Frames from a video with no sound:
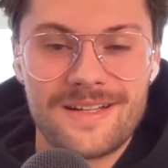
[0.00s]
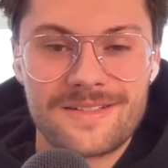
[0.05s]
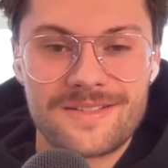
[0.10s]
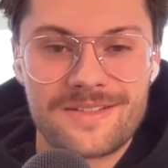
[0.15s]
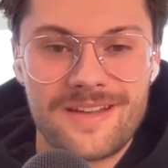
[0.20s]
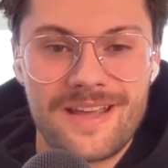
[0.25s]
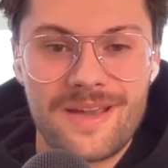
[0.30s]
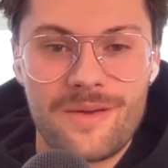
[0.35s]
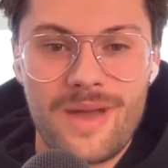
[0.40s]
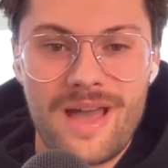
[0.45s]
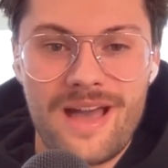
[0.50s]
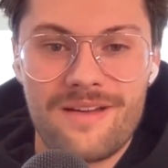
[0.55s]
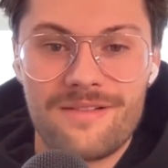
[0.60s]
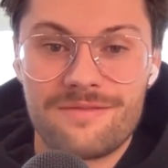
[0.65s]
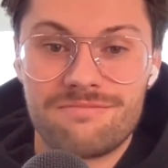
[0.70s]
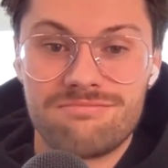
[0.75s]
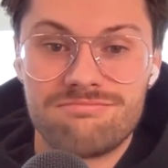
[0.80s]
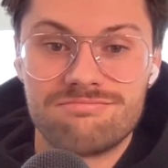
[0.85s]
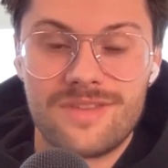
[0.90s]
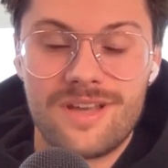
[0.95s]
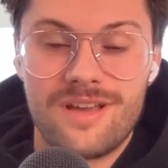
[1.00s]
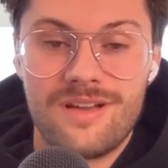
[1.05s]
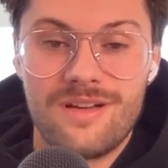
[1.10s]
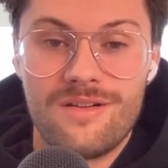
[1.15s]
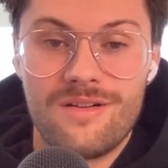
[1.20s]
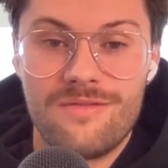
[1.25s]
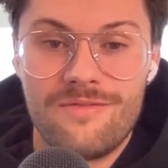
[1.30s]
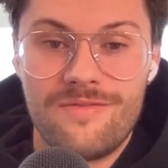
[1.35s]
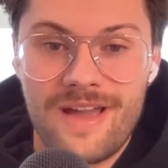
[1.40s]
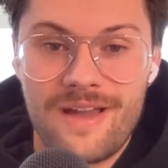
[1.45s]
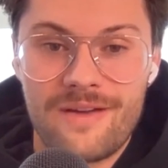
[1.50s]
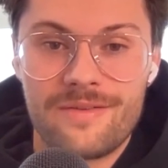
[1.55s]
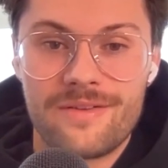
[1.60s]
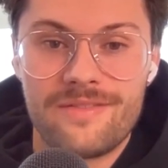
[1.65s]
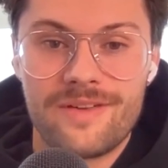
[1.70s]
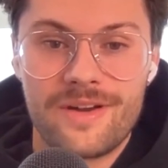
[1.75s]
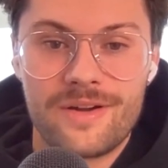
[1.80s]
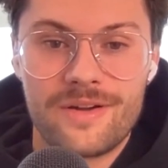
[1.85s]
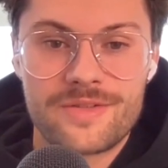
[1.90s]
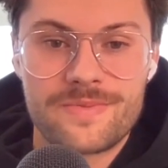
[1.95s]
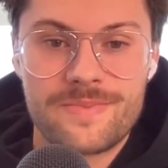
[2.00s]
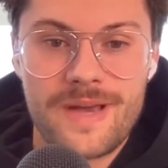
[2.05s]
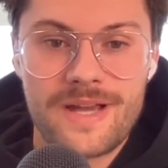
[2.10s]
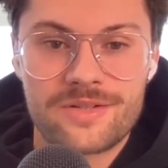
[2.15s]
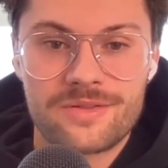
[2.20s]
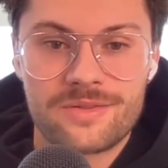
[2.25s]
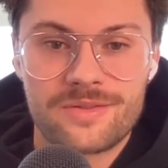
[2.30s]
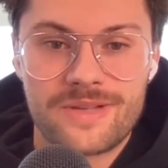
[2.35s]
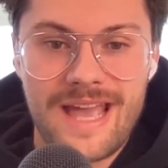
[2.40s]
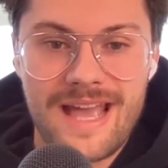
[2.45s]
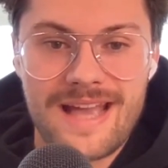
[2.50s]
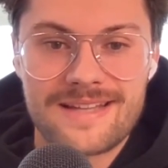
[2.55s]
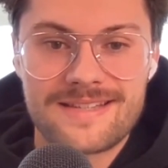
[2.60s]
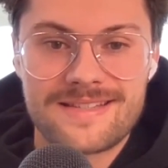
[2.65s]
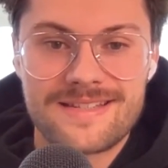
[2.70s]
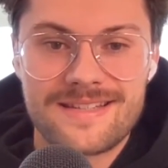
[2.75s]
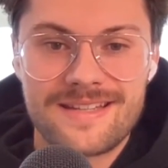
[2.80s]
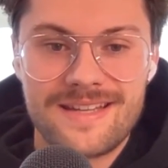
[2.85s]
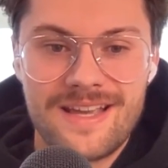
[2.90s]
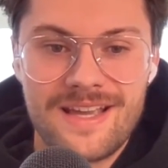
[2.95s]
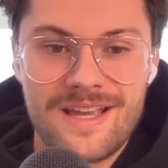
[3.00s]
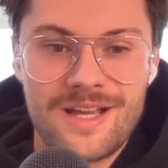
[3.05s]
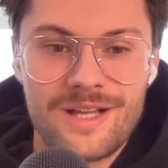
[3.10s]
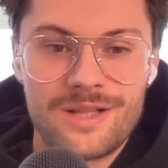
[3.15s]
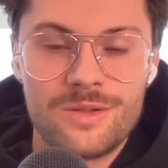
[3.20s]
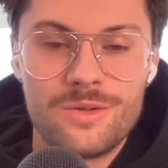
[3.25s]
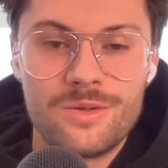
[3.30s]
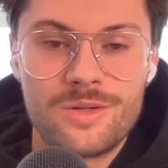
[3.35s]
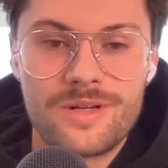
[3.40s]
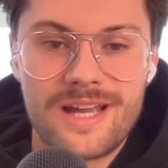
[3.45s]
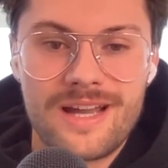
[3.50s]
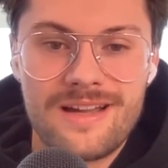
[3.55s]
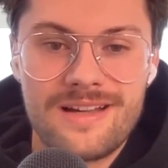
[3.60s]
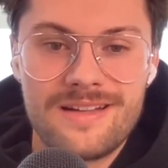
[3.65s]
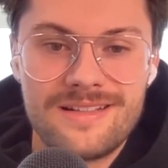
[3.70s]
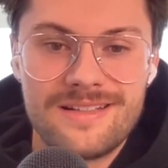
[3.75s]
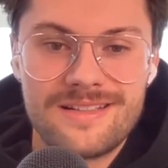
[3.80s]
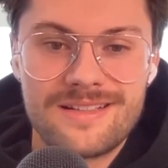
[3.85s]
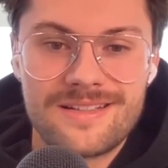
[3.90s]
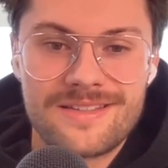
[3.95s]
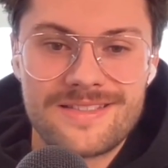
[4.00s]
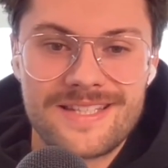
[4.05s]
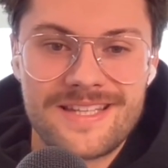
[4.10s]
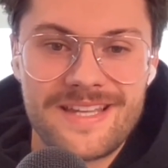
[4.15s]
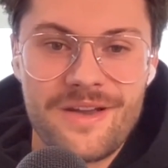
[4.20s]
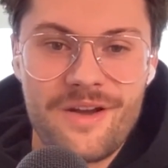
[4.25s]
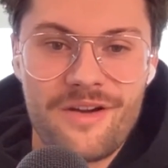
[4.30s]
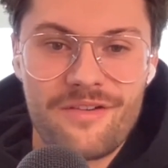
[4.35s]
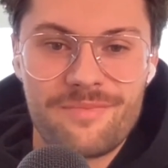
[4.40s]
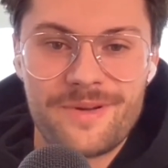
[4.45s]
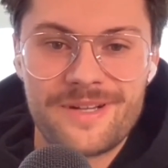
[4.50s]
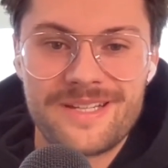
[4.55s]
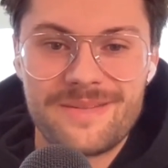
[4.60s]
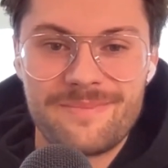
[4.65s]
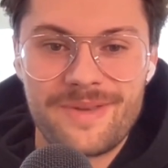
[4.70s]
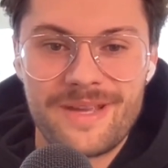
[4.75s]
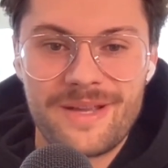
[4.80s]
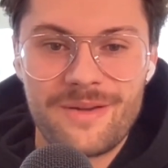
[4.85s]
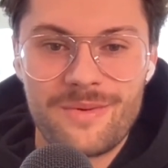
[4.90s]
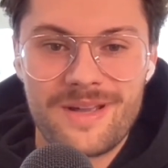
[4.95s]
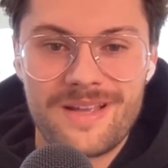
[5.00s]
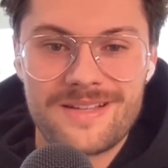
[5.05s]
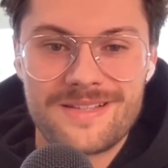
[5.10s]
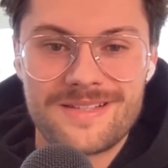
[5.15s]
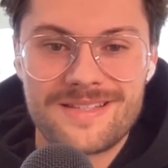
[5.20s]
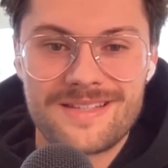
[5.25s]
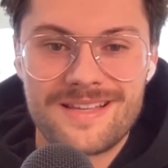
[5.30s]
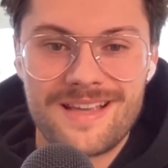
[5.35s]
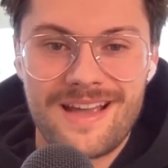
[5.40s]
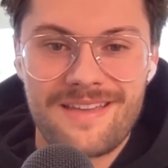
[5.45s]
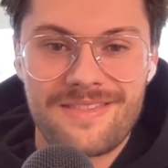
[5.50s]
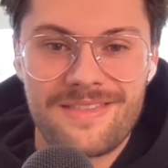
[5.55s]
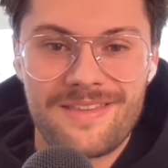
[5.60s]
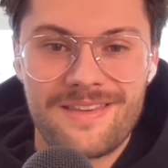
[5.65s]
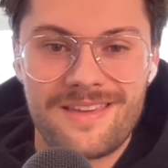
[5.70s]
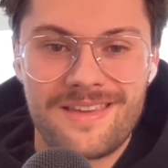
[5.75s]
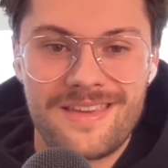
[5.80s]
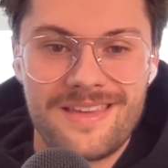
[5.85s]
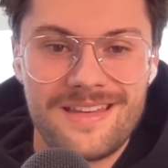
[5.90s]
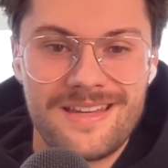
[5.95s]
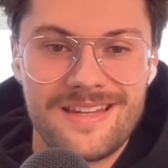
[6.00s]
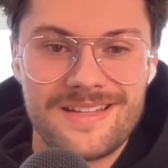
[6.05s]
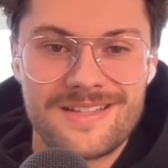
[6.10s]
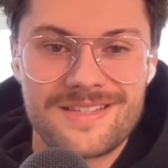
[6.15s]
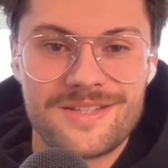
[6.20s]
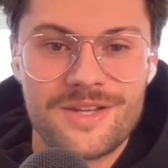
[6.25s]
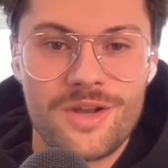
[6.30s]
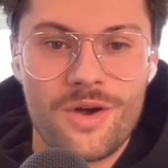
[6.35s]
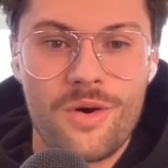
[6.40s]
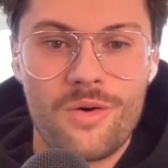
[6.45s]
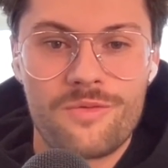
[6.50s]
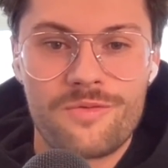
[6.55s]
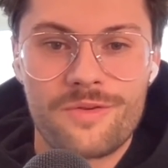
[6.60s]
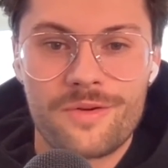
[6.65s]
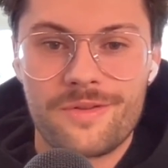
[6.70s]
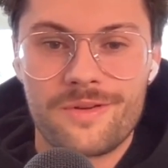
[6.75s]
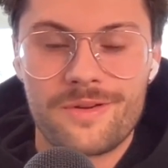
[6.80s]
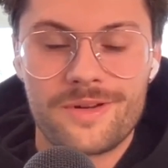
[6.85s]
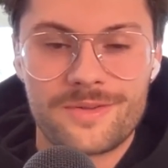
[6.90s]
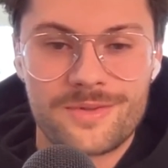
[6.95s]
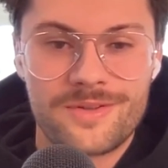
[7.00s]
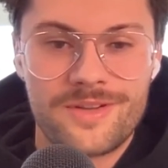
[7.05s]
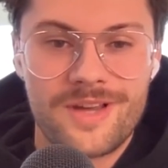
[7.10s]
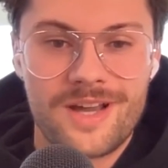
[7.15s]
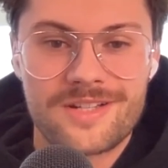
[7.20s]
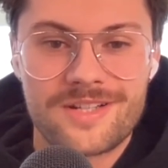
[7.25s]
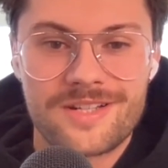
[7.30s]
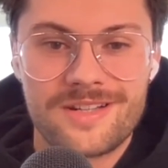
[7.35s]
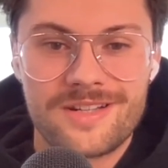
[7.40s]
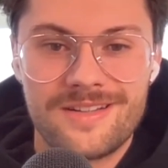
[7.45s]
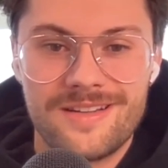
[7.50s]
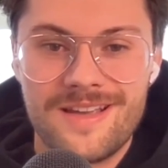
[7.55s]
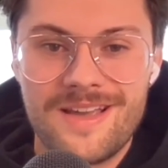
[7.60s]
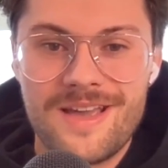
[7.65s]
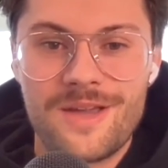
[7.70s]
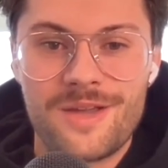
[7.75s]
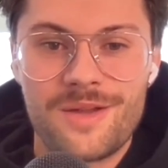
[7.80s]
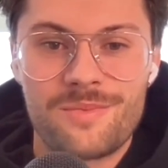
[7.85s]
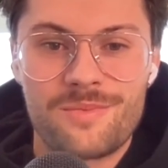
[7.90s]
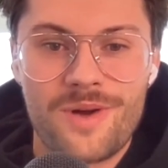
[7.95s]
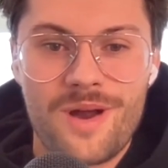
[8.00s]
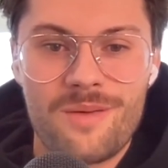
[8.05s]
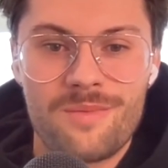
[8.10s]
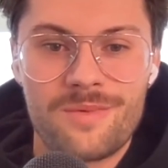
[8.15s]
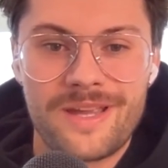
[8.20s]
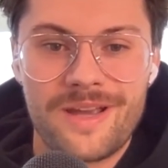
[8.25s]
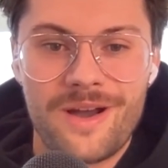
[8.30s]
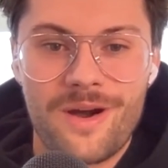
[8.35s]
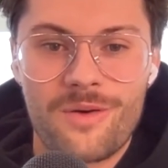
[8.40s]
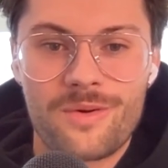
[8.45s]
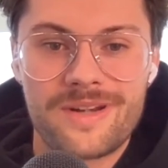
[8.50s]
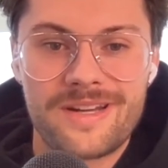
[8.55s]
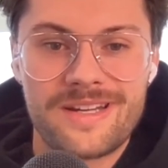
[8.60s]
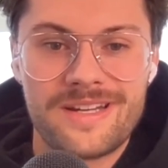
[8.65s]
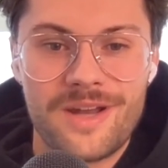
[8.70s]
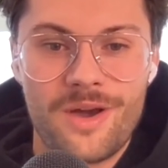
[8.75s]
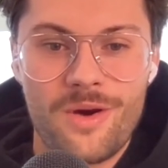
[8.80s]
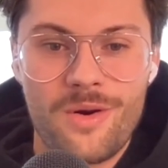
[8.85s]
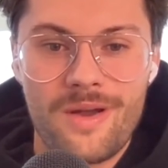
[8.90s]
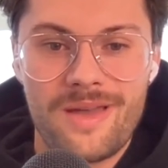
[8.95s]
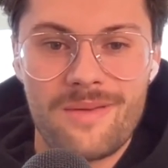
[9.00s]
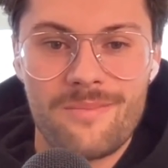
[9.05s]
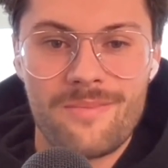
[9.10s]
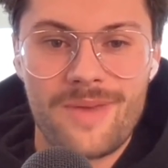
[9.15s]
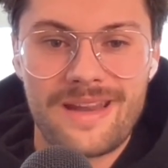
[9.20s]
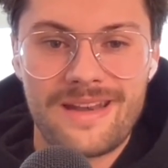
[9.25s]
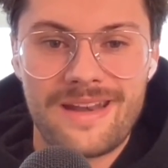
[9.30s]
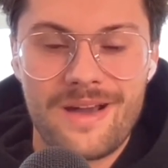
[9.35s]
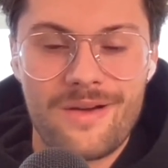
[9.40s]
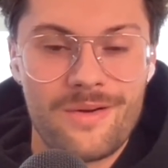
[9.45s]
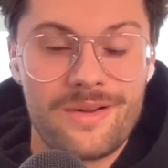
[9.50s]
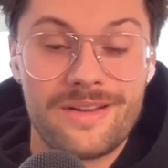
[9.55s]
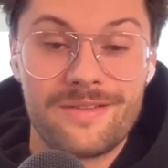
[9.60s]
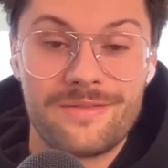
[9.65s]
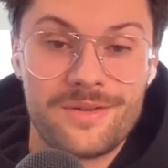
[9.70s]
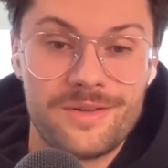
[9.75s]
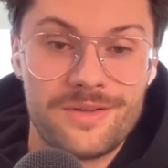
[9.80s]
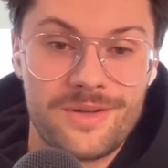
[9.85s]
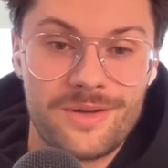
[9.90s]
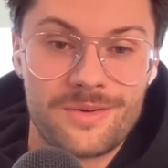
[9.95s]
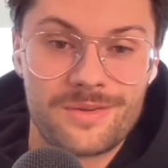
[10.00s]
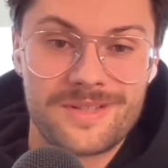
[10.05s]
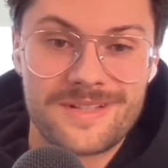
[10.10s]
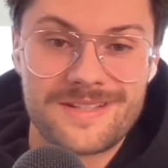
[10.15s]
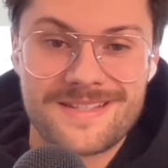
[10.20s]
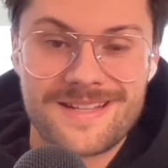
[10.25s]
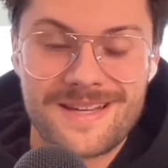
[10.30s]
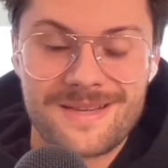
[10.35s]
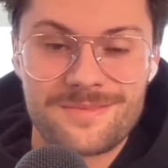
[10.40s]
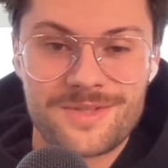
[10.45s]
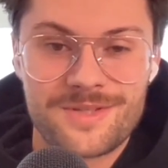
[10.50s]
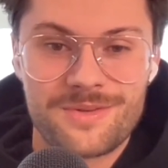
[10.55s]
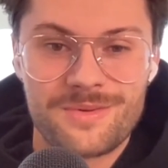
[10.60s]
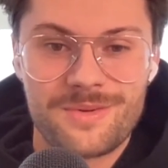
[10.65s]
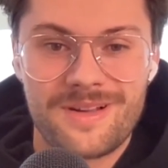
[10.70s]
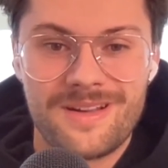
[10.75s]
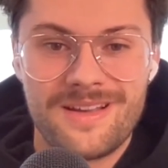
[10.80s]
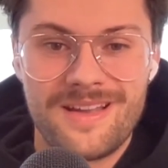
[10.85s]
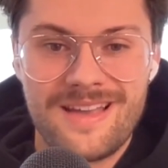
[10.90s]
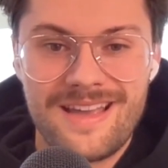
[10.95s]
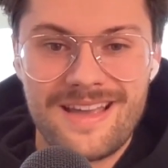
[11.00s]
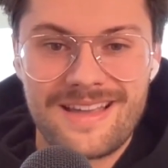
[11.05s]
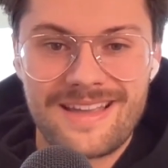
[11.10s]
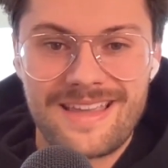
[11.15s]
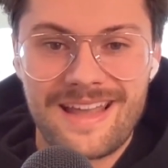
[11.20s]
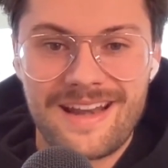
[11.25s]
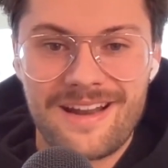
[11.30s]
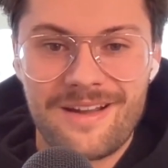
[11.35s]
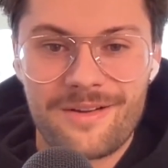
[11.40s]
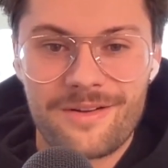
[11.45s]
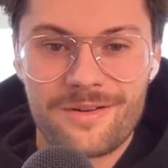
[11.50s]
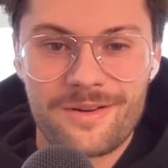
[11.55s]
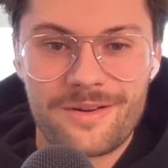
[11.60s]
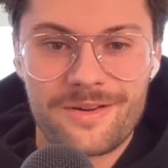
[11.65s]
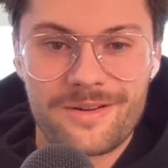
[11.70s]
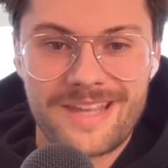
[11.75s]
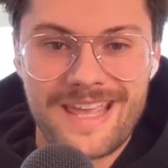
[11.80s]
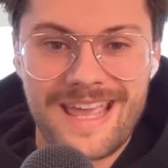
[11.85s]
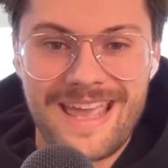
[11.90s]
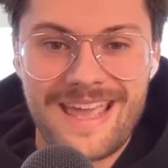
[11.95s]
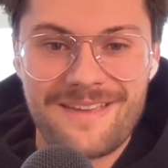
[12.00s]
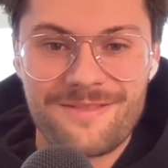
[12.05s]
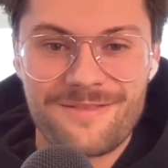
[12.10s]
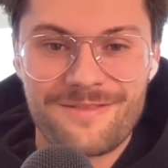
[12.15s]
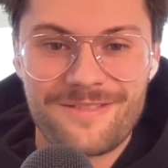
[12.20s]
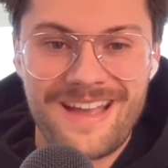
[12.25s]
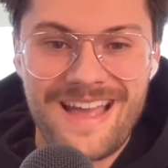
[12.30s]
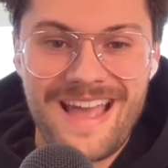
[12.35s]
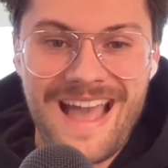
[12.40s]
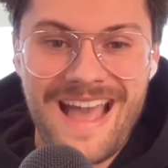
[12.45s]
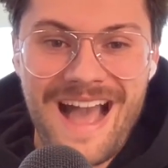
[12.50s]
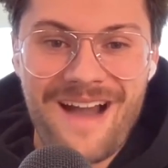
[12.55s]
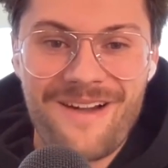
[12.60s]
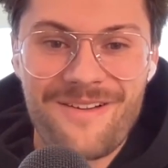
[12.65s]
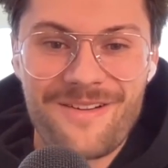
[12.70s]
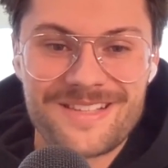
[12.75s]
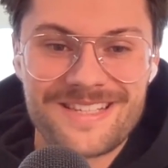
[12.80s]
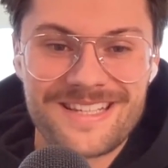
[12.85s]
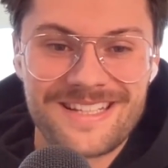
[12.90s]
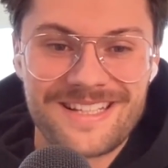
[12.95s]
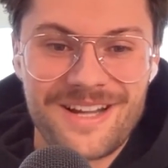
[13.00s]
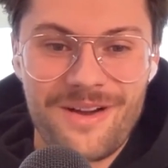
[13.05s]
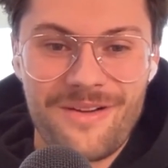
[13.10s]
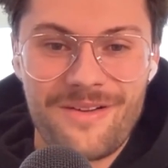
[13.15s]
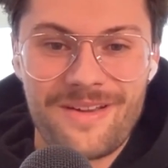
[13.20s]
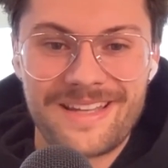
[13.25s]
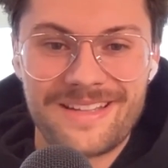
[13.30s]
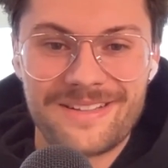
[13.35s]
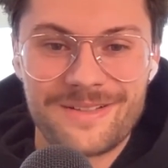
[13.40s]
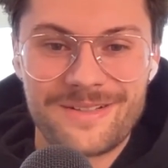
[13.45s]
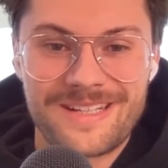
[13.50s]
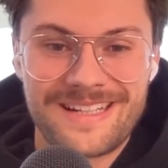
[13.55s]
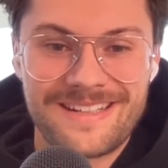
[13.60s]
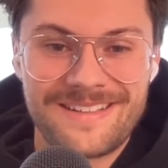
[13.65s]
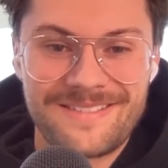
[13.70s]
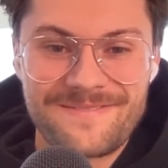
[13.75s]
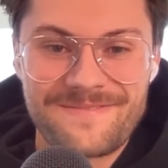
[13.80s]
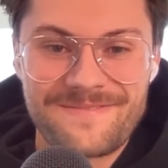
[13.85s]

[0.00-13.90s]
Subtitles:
Today we have a very, very special guest, Luca, CEO of Pudgy Penguins. I think he needs no further introduction. You probably already know him by now, and if you don't, it's time to get out of your cave. How is it going, Luca?